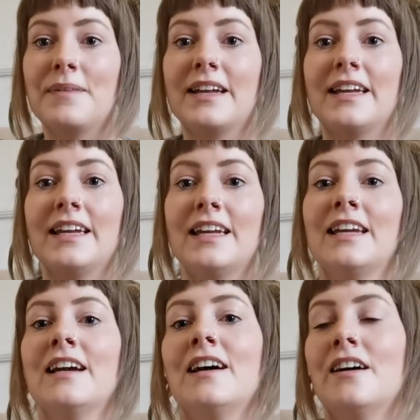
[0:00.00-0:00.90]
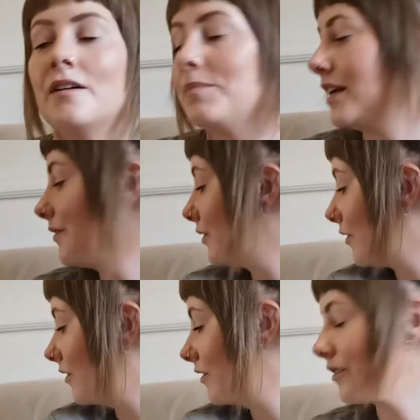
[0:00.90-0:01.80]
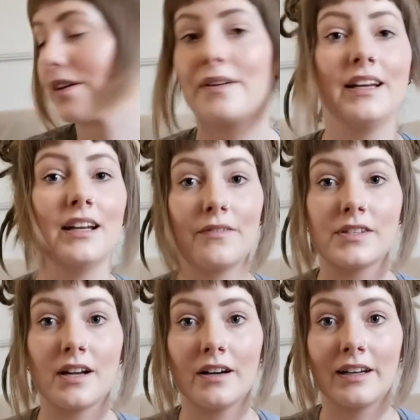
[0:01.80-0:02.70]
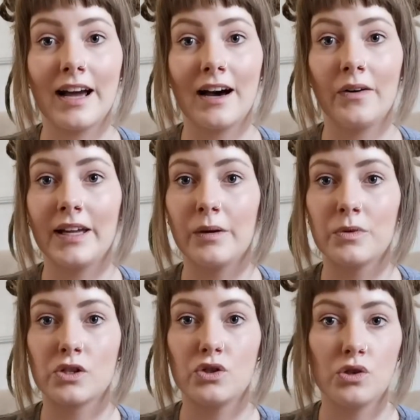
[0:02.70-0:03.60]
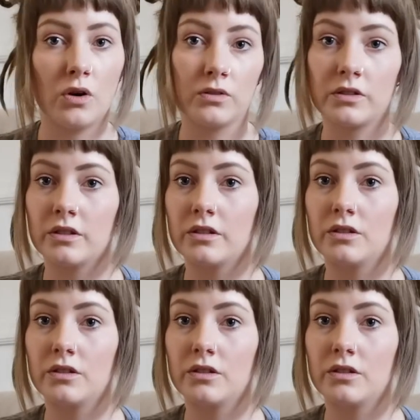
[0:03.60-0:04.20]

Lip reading: He, believe it or not, although he loves tug now, he was not